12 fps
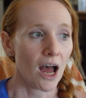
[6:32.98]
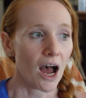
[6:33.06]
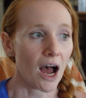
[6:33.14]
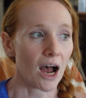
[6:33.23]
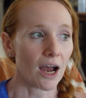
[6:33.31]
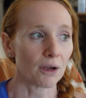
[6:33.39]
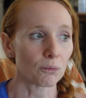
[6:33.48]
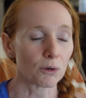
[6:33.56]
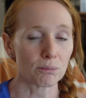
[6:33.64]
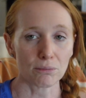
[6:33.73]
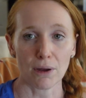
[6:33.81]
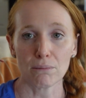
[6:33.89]
I
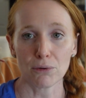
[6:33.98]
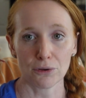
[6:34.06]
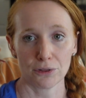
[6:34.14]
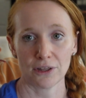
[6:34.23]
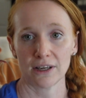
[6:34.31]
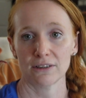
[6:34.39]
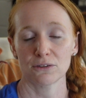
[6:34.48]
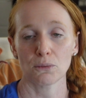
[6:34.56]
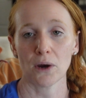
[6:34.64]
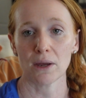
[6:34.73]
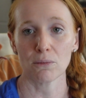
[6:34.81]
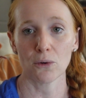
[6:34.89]
remember things
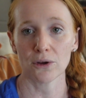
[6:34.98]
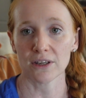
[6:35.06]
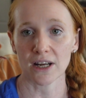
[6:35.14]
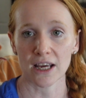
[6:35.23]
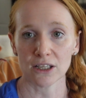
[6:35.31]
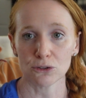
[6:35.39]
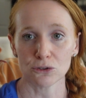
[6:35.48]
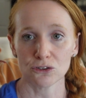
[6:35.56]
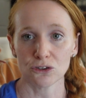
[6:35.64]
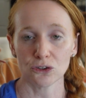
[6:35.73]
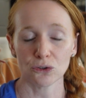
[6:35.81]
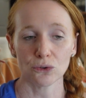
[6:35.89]
way more than I used
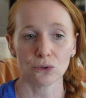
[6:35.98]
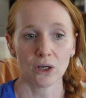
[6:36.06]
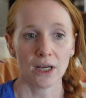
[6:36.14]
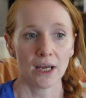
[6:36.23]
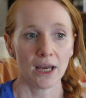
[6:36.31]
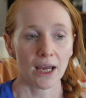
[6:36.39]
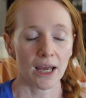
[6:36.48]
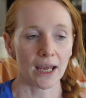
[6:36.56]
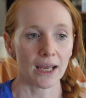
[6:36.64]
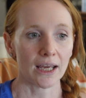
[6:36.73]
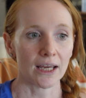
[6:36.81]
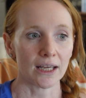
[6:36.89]
to,
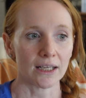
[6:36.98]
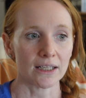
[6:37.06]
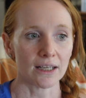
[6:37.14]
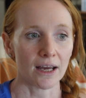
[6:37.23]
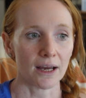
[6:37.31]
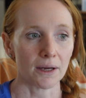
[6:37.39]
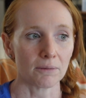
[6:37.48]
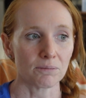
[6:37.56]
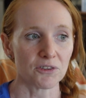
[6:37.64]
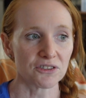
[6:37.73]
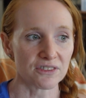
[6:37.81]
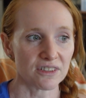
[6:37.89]
and
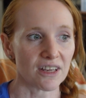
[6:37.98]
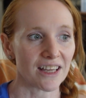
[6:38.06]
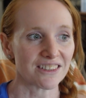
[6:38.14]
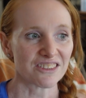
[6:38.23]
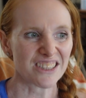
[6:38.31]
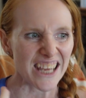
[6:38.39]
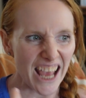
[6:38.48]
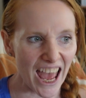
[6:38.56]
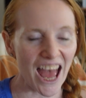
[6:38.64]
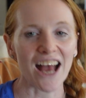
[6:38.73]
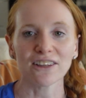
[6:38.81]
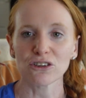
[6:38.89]
just the
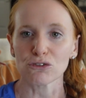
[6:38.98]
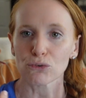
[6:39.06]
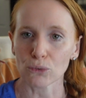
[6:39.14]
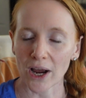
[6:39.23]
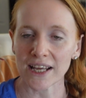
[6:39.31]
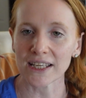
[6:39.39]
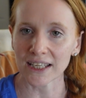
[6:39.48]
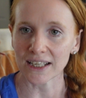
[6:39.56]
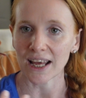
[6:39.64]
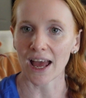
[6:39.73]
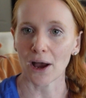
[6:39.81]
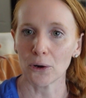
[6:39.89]
act of writing
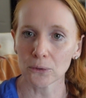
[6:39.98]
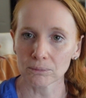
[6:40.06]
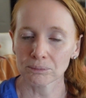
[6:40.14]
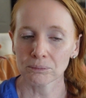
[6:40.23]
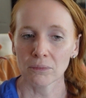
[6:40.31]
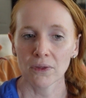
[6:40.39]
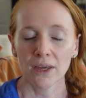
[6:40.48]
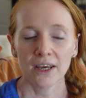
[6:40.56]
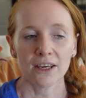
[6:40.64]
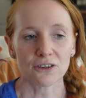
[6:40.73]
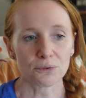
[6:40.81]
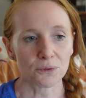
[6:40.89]
it out
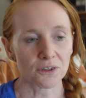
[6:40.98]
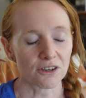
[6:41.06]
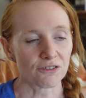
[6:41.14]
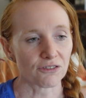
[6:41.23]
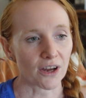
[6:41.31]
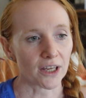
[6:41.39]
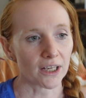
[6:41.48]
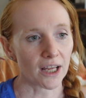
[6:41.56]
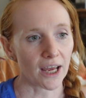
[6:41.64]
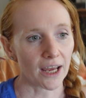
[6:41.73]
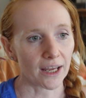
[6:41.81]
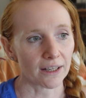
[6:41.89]
is really fun.
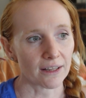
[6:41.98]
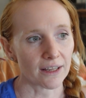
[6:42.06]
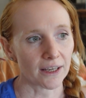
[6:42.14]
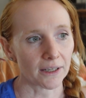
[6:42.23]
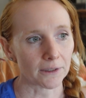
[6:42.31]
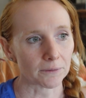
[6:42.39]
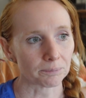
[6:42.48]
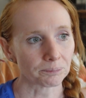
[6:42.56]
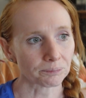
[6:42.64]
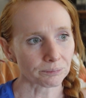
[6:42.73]
And then